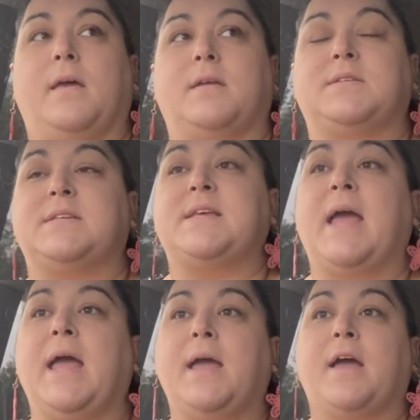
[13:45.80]

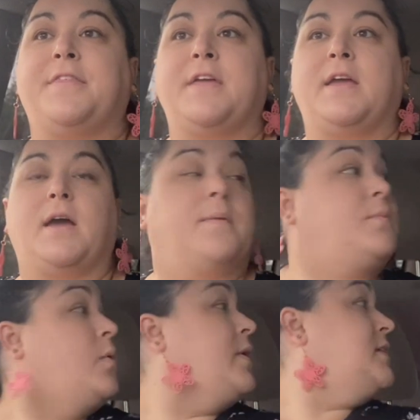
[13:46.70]
today, I think
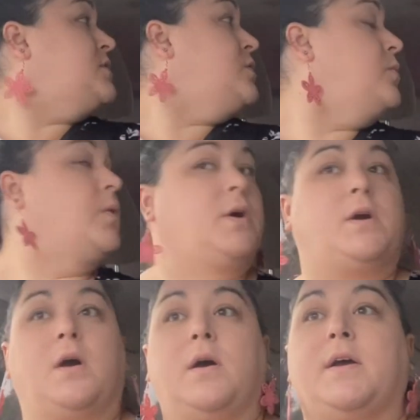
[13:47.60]
I'm going to work
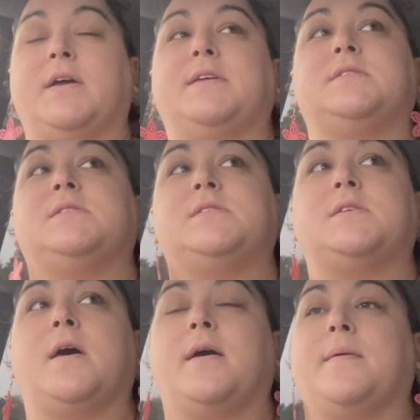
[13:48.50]
on
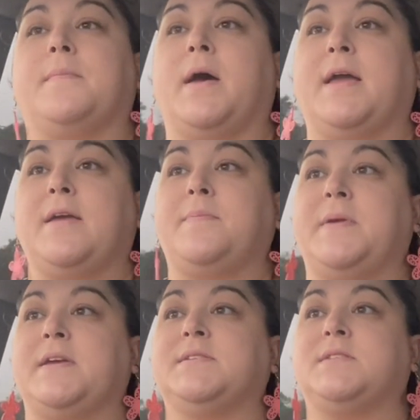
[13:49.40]
some
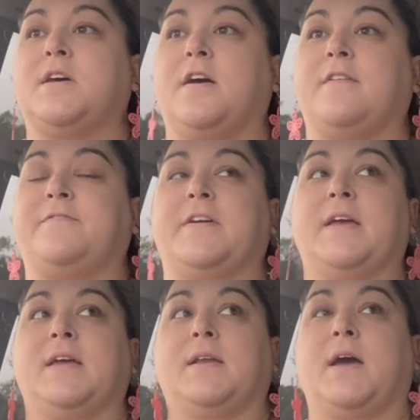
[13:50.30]
IEP stuff,
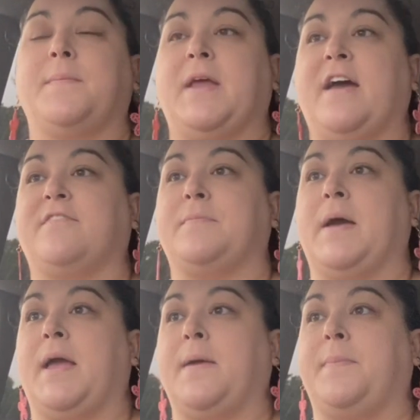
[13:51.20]
and I'm going to have
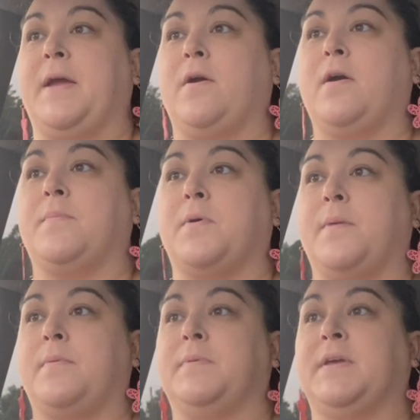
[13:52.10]
my para
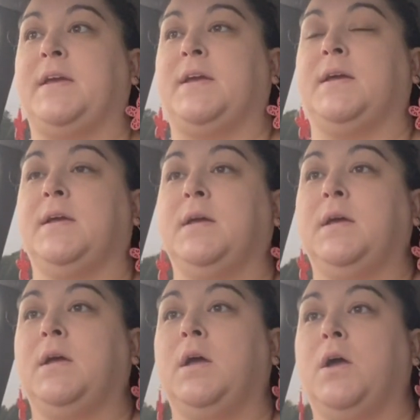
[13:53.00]
probably
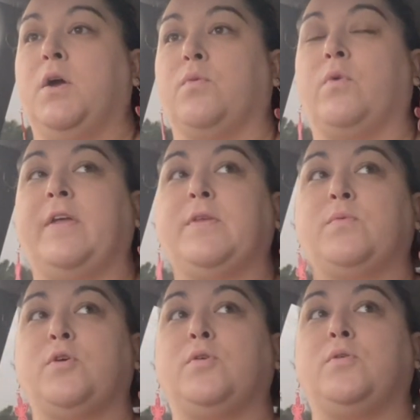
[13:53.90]
run the
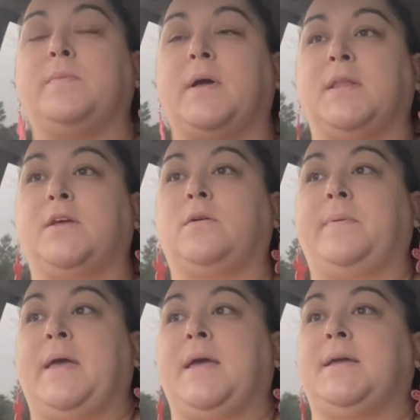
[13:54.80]
room a little
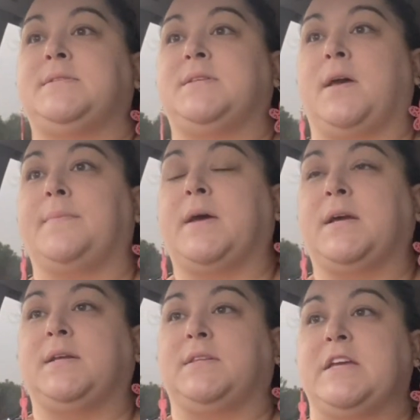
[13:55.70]
bit. I'm not
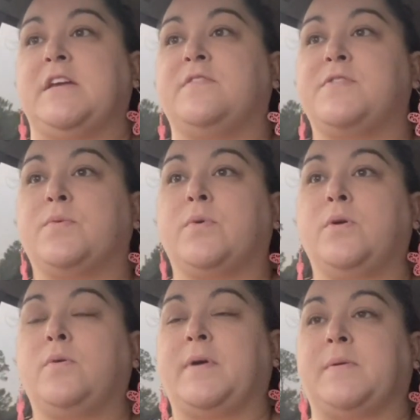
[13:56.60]
going to leave the
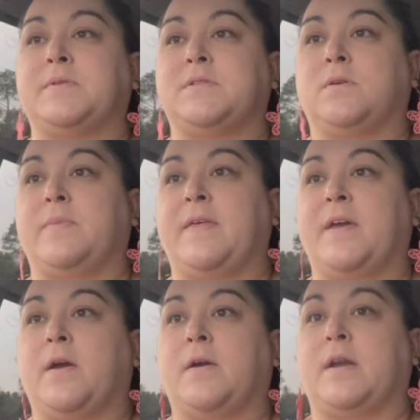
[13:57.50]
room. I will still be
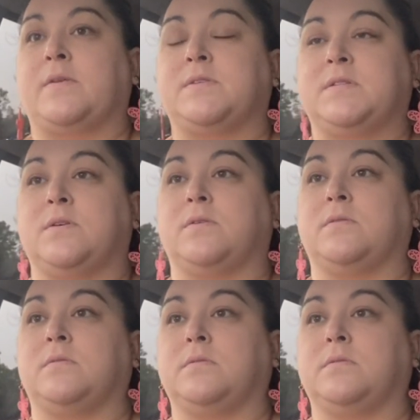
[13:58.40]
there, and I'll still,